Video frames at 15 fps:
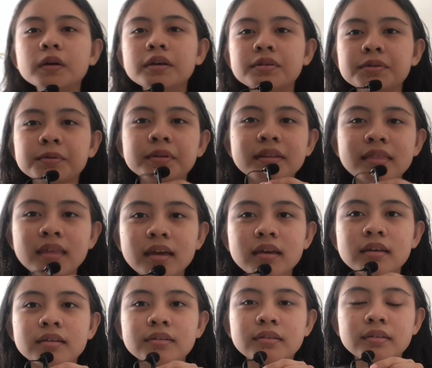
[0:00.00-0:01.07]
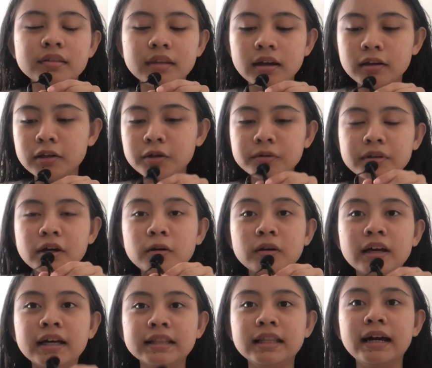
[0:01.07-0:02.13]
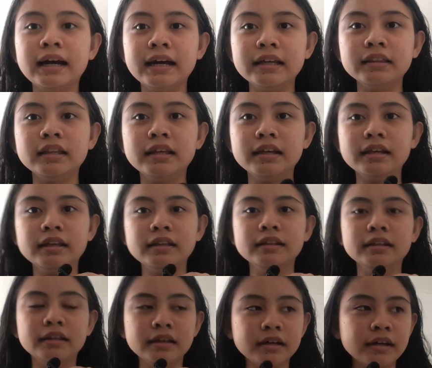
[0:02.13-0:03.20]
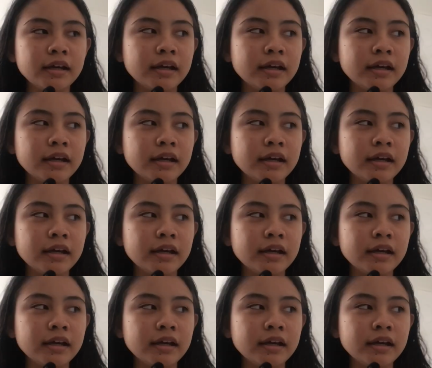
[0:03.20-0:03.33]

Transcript: Okay, so the thing is, nakaligo na ako lahat-lahat. And